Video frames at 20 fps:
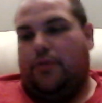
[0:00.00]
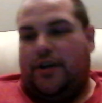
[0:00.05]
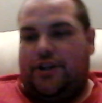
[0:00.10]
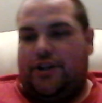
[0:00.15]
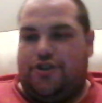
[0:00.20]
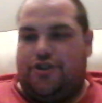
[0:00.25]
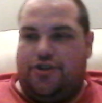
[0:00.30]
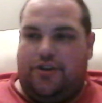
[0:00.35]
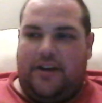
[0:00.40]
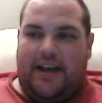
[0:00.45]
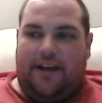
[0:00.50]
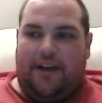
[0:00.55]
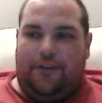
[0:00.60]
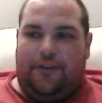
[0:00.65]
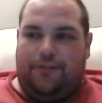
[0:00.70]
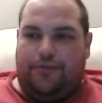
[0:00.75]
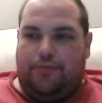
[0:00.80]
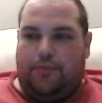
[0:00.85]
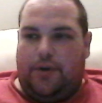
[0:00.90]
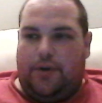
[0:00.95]
Creature
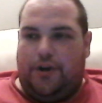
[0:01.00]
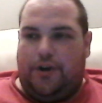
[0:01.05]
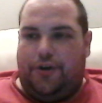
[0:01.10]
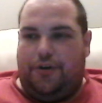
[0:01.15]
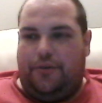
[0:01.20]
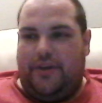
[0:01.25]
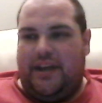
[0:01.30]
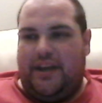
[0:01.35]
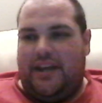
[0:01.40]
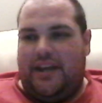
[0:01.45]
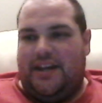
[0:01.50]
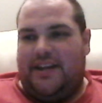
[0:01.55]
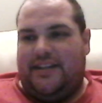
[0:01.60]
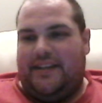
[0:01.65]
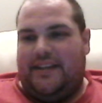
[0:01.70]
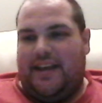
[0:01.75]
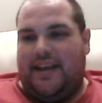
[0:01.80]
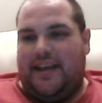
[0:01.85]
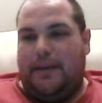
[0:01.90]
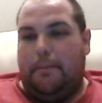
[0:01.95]
Elf Rogue. It
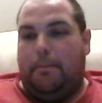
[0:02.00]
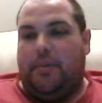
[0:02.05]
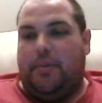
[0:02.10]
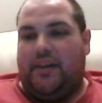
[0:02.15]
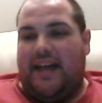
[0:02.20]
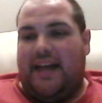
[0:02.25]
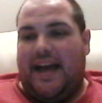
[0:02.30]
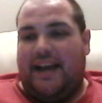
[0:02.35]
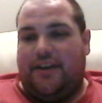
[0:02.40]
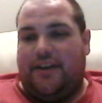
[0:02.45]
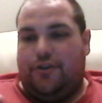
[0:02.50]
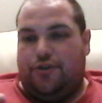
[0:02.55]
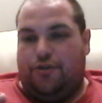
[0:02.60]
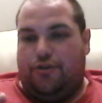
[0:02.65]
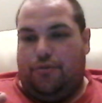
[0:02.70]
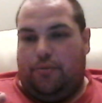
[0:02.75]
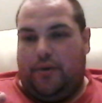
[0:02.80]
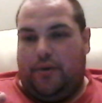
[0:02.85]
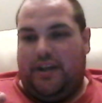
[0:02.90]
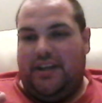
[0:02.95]
is a
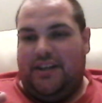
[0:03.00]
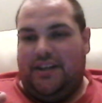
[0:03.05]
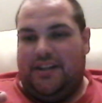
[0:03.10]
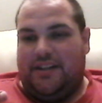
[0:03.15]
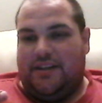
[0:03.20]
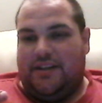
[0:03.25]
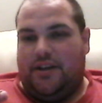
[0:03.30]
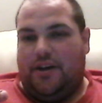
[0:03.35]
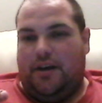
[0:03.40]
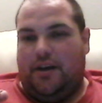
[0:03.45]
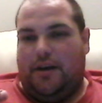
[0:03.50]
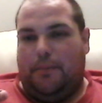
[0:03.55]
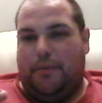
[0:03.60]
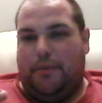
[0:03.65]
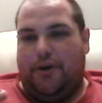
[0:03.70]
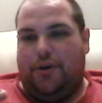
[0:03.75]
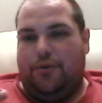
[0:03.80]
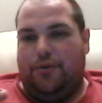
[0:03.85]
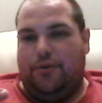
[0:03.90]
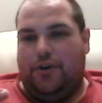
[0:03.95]
black-green
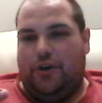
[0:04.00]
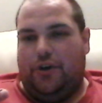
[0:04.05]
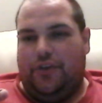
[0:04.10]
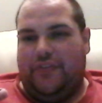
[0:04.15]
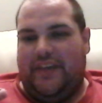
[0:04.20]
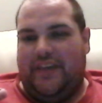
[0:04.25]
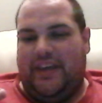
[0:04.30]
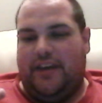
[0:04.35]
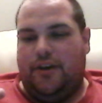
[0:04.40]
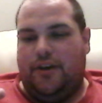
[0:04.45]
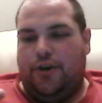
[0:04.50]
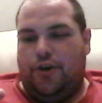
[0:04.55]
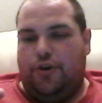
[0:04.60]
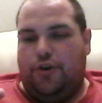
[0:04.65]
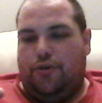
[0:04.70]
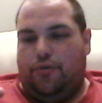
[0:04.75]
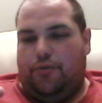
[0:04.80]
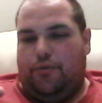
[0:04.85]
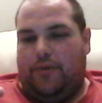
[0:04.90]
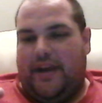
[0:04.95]
combo called the
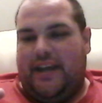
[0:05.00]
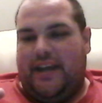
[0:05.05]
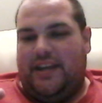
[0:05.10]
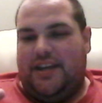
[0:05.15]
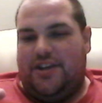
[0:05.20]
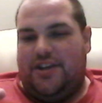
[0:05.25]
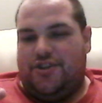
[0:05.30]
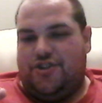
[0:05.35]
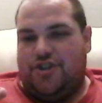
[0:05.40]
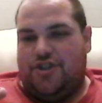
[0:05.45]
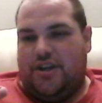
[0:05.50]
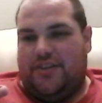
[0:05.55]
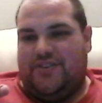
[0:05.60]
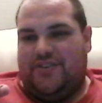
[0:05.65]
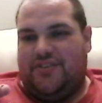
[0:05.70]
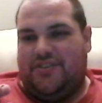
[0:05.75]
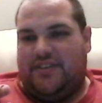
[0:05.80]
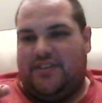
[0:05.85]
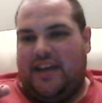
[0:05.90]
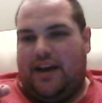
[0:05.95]
Rakish
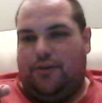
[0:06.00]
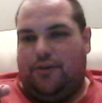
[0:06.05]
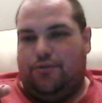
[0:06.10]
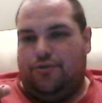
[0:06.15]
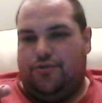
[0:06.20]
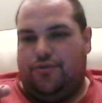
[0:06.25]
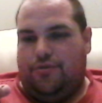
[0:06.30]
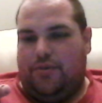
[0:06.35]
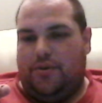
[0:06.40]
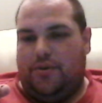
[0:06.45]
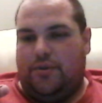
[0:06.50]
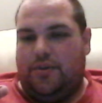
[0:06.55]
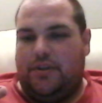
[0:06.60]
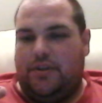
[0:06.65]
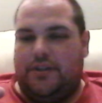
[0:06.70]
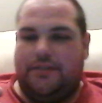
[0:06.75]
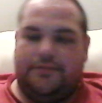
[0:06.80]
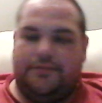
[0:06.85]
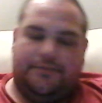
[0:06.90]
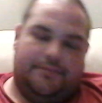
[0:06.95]

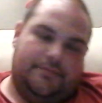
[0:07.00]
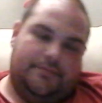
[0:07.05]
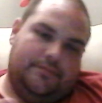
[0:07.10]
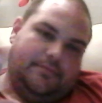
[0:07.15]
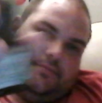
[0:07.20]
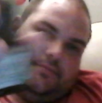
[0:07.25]
Scoundrel.